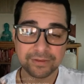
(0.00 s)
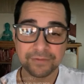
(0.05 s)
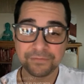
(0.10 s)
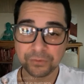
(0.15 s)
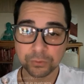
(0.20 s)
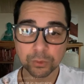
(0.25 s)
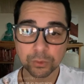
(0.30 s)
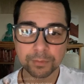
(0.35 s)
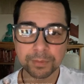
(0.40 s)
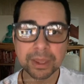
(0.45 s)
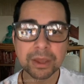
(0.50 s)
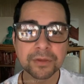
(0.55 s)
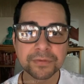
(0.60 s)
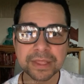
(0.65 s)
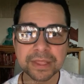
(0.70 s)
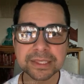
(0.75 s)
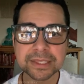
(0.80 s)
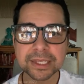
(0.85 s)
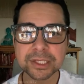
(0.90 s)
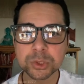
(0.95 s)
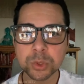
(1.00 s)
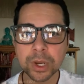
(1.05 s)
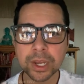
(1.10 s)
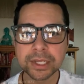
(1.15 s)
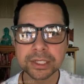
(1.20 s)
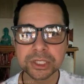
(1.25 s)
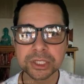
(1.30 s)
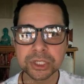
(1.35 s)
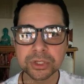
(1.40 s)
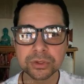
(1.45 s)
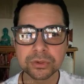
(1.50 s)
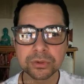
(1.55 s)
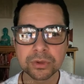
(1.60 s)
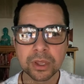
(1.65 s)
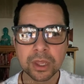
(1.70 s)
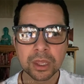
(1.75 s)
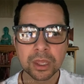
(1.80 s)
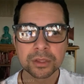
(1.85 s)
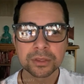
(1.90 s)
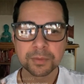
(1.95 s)
if you were a male, that's like trying
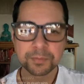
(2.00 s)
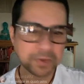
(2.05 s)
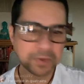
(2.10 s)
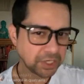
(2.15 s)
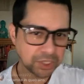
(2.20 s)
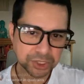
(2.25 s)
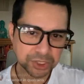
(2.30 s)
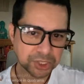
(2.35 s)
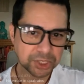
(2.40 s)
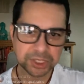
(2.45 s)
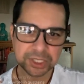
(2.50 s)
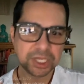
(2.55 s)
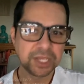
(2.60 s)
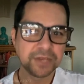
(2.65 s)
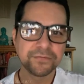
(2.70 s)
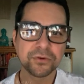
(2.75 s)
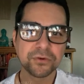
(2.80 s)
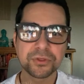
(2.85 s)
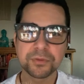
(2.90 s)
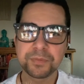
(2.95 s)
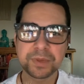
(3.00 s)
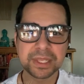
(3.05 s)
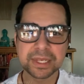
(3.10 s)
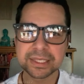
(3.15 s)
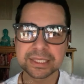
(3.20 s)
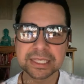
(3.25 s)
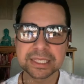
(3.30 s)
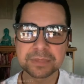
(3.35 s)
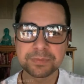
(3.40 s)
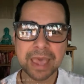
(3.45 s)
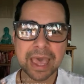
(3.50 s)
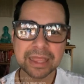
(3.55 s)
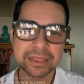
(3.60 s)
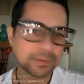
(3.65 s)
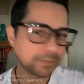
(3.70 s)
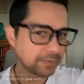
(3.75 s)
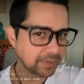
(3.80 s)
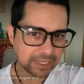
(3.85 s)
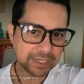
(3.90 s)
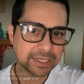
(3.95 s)
to, the penis is evil, the penis is
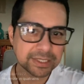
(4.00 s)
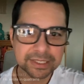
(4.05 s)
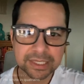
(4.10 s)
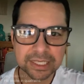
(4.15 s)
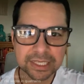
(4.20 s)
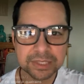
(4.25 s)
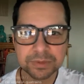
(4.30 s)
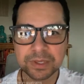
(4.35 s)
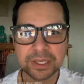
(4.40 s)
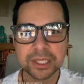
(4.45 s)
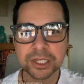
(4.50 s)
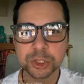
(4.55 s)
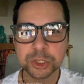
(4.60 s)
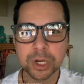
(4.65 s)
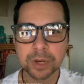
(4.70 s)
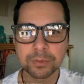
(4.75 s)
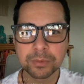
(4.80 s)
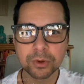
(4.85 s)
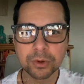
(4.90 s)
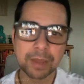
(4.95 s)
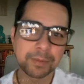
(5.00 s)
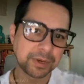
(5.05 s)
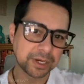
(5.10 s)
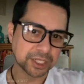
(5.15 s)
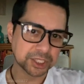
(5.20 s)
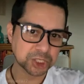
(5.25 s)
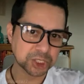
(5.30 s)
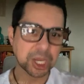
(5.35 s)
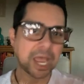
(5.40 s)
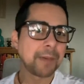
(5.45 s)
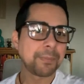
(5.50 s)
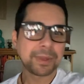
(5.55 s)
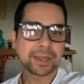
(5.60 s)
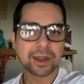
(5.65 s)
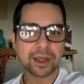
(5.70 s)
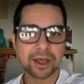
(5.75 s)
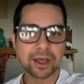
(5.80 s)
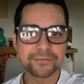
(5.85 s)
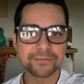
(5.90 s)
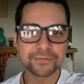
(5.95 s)
bad, the penis gives me in trouble, I'm going to
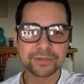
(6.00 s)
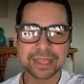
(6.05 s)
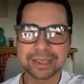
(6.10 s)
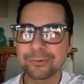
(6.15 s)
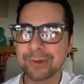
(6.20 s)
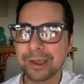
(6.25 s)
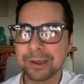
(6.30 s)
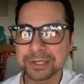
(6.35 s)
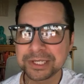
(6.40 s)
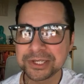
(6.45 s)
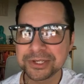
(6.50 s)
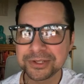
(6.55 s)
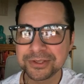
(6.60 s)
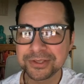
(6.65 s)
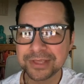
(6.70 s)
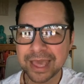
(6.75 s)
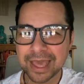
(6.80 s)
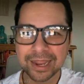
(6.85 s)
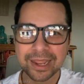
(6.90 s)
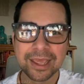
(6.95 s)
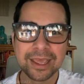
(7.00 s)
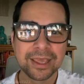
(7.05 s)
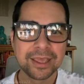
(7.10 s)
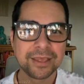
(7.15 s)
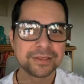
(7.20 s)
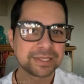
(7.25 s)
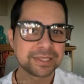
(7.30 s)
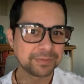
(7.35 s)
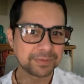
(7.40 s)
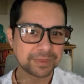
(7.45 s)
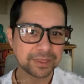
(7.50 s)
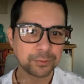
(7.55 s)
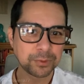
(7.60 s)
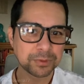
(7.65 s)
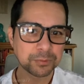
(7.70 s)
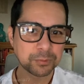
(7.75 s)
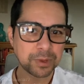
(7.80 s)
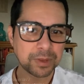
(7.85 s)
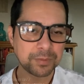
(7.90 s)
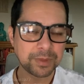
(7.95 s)
chop it off. Like, why would you do that? Same
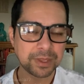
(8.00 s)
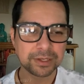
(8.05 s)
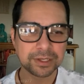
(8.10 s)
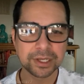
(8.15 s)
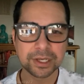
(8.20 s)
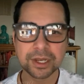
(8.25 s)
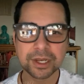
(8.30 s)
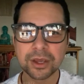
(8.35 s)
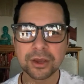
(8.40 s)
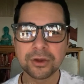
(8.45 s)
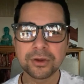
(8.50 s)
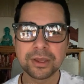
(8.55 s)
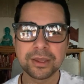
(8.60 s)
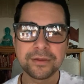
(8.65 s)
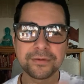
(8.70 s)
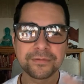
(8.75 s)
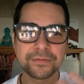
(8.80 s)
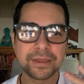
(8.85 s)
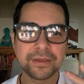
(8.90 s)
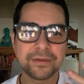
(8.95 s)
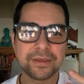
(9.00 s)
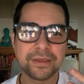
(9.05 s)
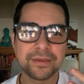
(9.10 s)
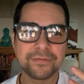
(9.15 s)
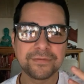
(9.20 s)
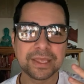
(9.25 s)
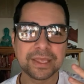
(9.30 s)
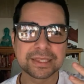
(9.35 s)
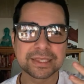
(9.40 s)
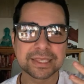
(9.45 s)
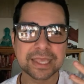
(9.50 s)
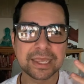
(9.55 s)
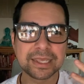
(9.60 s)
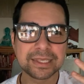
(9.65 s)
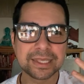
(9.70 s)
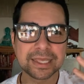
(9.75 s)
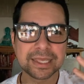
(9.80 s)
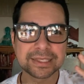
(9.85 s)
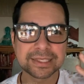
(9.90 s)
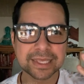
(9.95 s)
thing with women. If
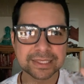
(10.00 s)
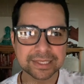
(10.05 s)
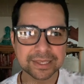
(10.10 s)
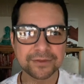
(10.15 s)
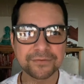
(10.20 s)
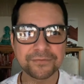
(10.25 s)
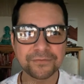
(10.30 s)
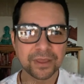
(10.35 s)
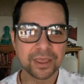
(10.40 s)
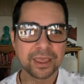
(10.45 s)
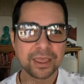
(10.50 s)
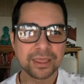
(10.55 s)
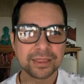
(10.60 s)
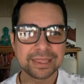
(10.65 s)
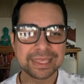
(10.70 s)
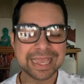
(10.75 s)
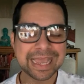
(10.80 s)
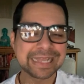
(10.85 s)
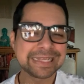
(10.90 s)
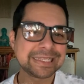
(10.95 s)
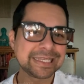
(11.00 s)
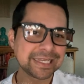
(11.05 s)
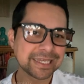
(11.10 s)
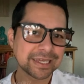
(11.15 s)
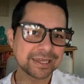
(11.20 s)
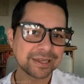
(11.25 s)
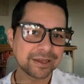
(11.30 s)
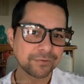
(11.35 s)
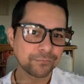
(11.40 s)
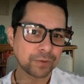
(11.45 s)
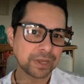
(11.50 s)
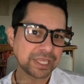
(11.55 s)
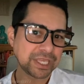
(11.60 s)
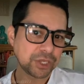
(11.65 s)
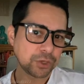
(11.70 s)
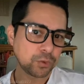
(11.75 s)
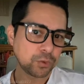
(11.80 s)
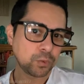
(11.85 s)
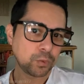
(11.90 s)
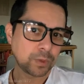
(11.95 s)
it's as if the idea of
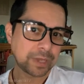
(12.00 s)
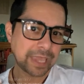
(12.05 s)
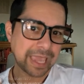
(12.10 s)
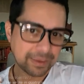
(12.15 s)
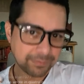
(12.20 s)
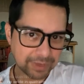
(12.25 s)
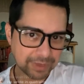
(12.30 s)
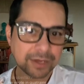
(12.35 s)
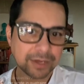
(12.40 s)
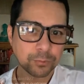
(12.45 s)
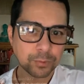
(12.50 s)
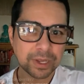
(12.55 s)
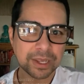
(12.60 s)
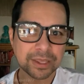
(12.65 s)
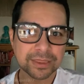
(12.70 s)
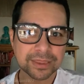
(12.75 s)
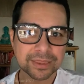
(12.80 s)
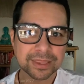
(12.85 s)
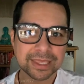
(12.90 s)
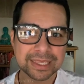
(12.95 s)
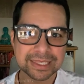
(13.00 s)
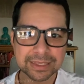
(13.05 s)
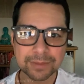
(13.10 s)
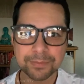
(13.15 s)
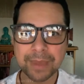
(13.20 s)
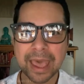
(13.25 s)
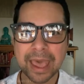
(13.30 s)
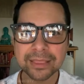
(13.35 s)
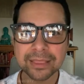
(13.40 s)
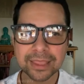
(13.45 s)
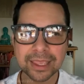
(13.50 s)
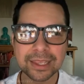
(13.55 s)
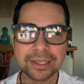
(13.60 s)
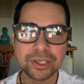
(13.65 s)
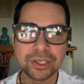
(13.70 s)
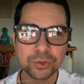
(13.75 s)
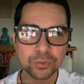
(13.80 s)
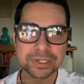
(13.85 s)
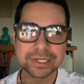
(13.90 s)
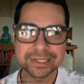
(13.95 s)
what you came in with is a bad
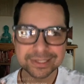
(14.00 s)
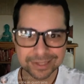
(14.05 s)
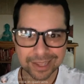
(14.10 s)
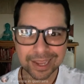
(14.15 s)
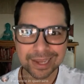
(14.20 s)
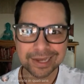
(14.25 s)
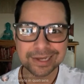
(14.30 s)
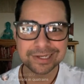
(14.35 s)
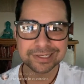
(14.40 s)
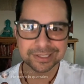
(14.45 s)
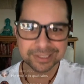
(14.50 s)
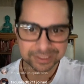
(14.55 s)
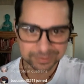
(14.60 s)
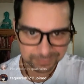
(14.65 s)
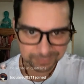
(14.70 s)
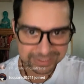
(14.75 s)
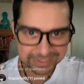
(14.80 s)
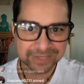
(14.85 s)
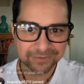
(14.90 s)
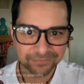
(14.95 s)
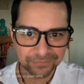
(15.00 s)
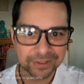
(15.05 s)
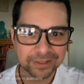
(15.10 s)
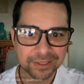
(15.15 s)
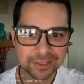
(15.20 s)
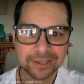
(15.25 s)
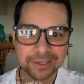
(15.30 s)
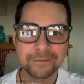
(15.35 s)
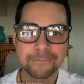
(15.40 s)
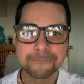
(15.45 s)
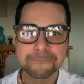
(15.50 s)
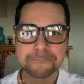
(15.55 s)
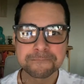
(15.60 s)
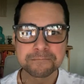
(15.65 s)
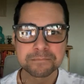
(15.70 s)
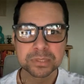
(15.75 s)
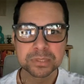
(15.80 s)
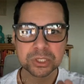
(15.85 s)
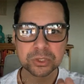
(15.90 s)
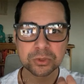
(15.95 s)
thing. You were designed specifically
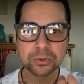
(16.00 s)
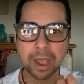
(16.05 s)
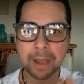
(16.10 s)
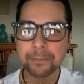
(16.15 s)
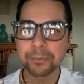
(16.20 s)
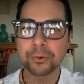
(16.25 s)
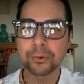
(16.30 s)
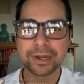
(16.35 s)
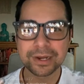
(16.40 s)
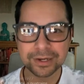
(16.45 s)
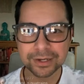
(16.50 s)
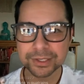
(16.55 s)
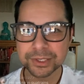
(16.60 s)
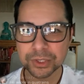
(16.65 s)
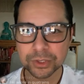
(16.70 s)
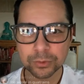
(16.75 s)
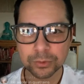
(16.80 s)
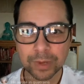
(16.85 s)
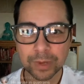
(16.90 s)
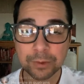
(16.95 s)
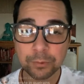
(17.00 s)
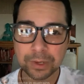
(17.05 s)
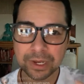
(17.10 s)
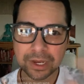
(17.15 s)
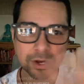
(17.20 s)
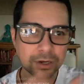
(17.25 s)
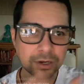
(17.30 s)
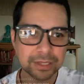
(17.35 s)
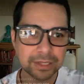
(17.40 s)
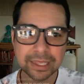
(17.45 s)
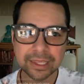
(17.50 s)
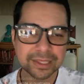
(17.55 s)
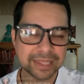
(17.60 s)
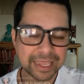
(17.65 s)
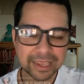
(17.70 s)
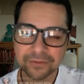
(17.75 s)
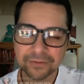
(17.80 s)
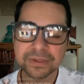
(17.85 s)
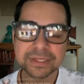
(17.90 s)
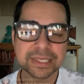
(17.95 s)
to operate in a certain way. We are
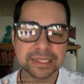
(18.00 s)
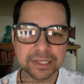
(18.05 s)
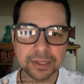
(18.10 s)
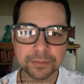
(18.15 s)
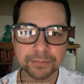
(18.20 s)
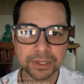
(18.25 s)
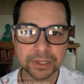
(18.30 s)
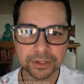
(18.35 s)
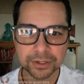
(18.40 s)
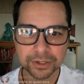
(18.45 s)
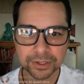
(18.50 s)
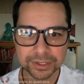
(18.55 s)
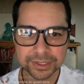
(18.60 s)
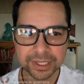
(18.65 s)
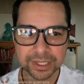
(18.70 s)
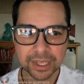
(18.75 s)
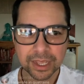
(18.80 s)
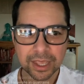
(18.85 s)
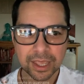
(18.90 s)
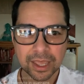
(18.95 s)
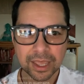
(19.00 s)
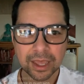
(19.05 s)
like, think of us as computers.